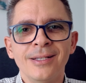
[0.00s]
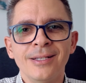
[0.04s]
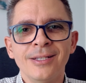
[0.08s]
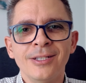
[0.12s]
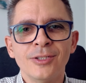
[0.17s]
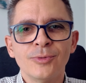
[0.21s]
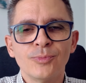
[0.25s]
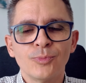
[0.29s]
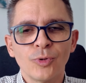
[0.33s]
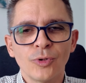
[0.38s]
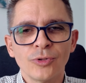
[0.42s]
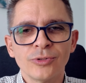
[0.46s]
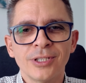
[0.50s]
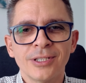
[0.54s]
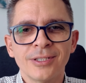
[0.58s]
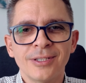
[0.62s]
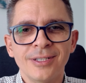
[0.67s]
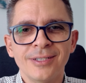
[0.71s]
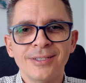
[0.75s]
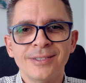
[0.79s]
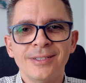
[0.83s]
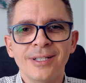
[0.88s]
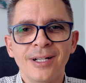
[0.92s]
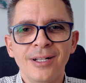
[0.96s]
this project
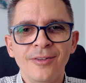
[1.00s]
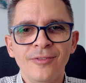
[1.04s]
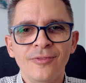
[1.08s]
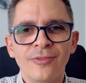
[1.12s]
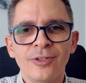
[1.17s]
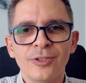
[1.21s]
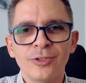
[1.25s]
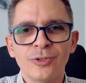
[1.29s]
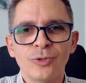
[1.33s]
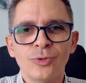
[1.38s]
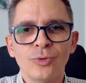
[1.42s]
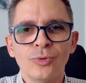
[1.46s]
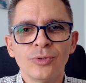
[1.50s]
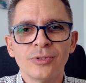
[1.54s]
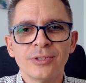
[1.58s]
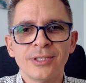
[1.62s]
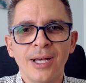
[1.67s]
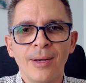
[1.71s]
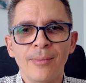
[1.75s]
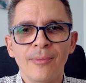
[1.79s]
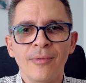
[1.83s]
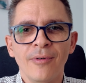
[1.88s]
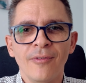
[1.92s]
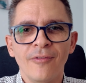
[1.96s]
is delivered to
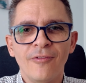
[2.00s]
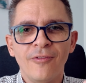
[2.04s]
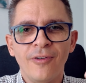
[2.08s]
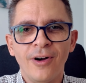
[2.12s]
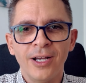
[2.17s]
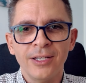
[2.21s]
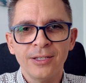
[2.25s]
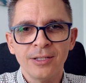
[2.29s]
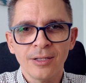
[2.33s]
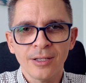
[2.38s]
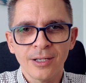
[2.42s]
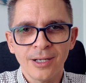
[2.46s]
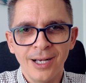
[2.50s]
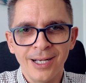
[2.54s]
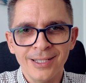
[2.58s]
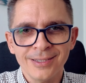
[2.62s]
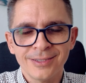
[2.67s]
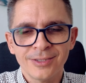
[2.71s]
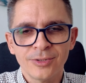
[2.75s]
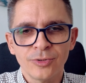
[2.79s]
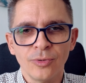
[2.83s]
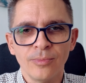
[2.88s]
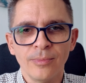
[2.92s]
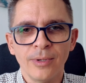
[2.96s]
some final
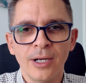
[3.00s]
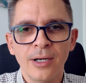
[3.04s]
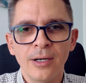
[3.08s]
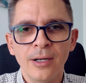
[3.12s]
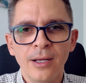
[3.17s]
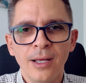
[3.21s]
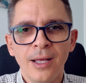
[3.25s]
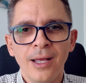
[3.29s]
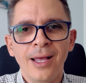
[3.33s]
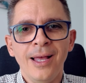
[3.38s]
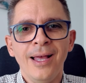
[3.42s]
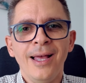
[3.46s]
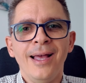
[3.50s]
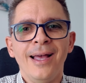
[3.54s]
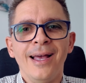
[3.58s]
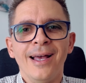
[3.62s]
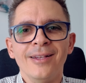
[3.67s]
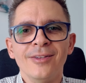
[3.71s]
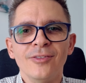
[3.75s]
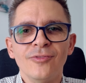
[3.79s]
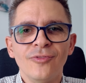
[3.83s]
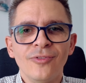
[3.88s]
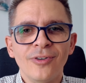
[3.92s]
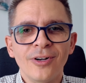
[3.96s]
customer,
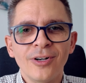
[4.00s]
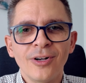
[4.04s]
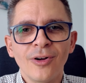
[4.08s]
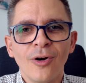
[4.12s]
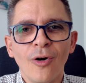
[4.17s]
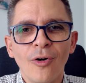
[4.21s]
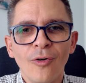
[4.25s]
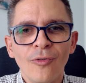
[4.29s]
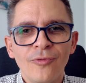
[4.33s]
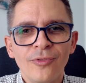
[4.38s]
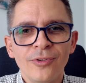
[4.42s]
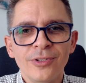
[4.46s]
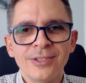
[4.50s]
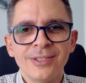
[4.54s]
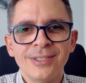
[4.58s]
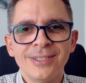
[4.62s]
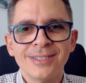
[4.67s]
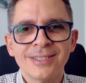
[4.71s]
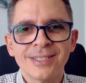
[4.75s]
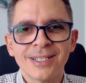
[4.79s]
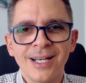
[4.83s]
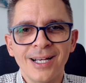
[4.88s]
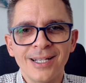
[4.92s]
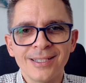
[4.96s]
and very often
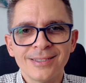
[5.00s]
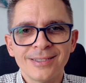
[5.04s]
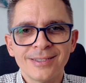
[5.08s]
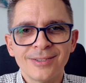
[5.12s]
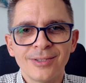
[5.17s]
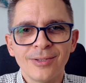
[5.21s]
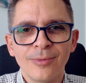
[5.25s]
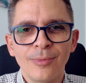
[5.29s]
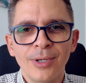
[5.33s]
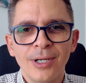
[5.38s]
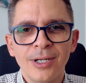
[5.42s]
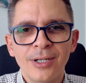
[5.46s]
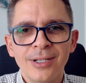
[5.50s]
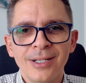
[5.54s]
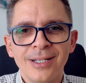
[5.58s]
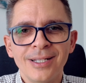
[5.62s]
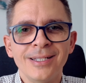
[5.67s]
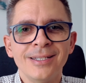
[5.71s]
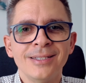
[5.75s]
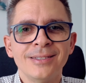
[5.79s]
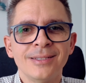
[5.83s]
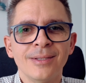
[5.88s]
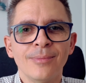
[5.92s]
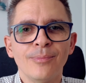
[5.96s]
this customer
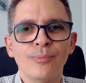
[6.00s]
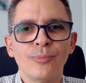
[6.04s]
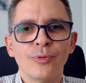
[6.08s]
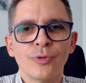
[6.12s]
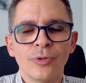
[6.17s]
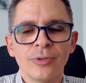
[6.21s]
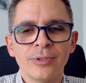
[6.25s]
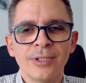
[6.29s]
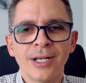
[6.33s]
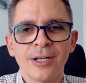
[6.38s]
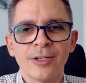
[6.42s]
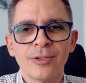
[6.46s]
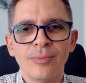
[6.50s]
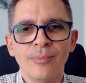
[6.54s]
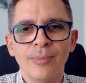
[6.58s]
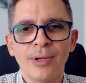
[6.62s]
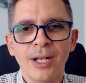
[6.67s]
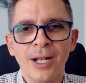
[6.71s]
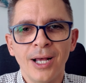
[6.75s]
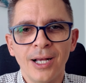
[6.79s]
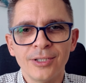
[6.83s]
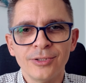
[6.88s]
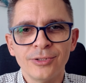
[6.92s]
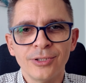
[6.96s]
is a product
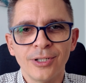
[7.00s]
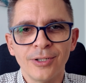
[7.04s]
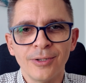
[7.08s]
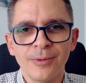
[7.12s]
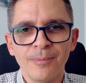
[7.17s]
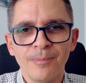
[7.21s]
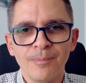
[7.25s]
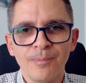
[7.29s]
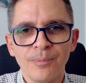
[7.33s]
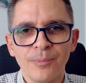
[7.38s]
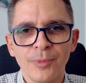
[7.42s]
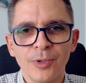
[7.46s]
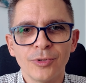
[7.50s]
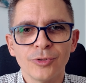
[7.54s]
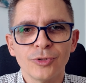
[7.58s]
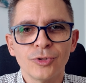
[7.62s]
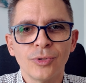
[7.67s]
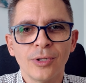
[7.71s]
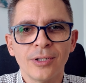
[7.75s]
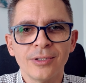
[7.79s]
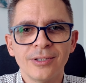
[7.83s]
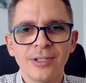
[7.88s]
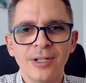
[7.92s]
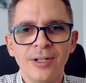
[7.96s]
manager because
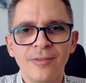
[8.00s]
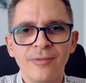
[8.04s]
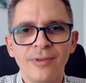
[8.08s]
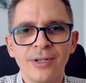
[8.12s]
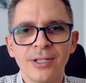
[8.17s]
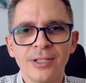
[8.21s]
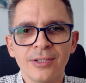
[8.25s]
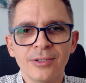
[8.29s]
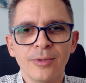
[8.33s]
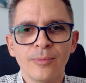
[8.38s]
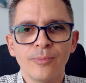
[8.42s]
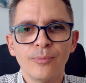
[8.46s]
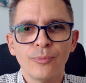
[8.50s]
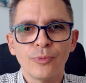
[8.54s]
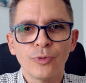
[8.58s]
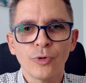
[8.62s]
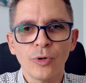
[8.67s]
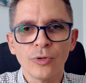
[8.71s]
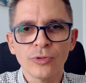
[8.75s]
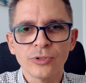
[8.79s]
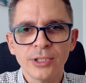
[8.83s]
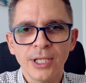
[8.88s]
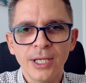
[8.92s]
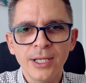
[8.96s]
you are delivering the
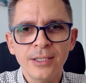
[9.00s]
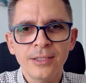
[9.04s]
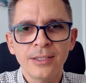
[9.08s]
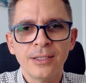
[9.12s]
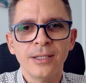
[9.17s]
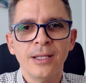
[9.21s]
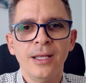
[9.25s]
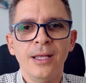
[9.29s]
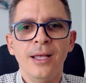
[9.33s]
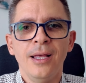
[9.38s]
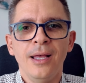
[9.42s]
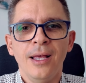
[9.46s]
project,